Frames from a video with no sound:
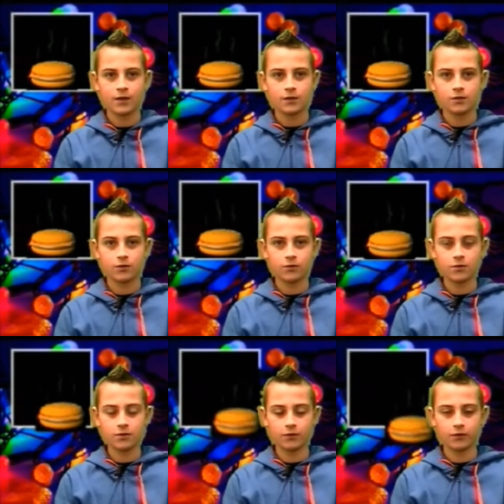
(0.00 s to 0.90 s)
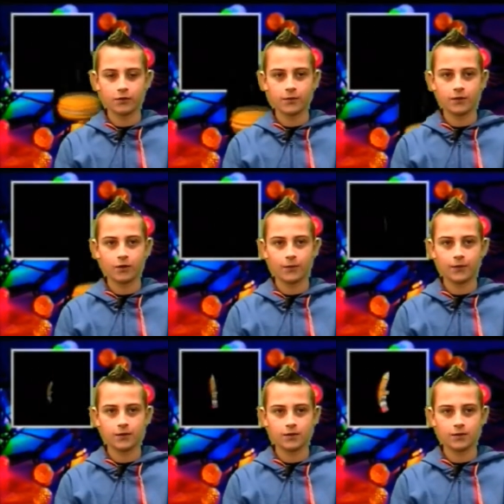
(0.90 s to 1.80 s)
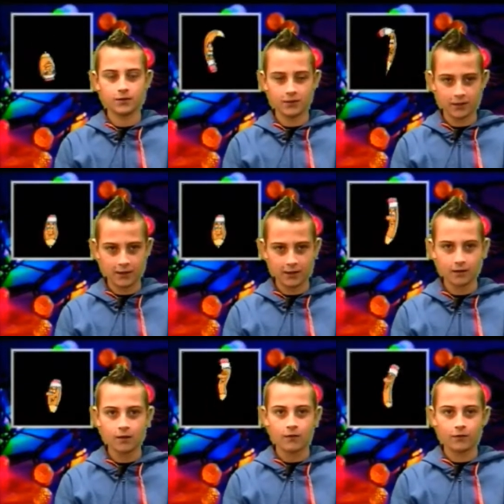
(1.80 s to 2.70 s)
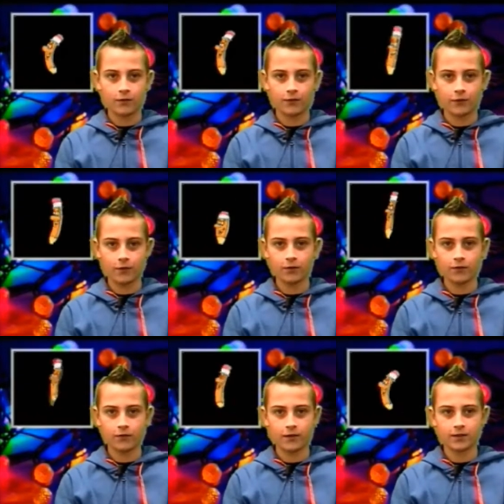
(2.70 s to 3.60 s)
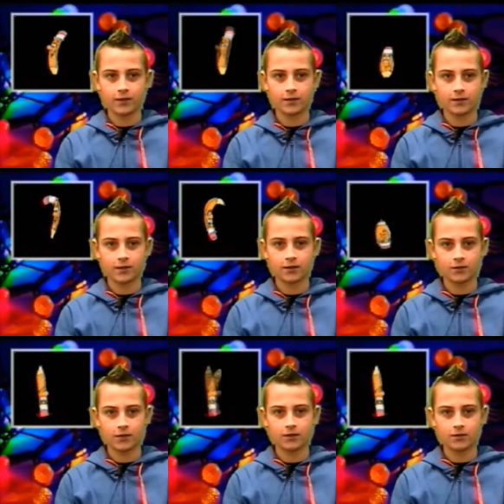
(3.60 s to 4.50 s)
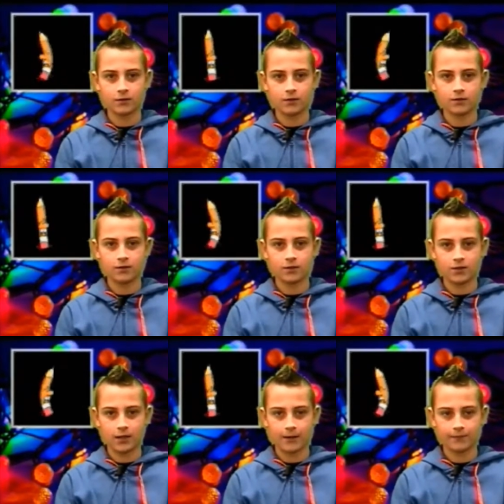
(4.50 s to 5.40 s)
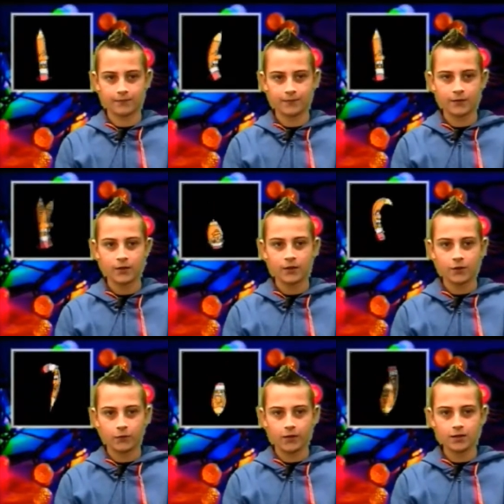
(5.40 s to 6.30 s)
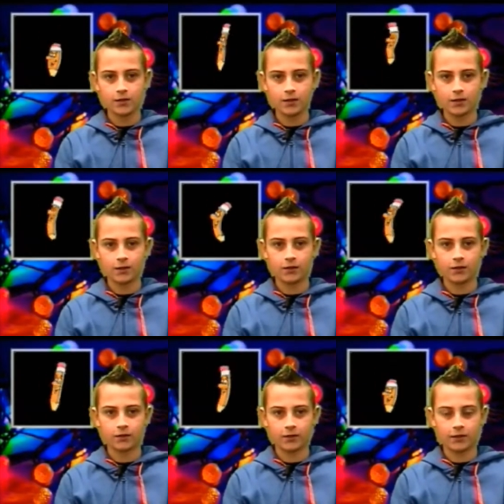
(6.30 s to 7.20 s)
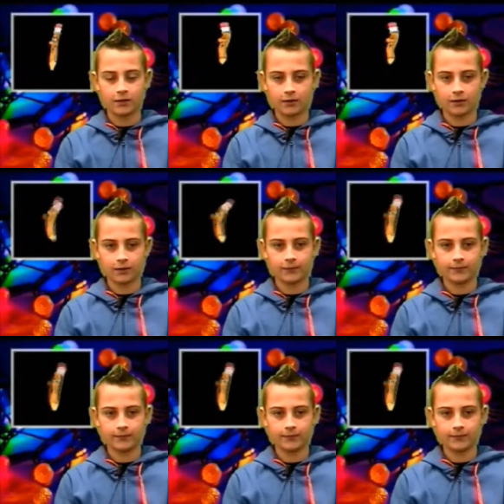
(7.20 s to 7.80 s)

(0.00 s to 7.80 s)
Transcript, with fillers: School store will be open today for the 4th, 5th, and 6th grade students to shop. Wait to hear your grade called.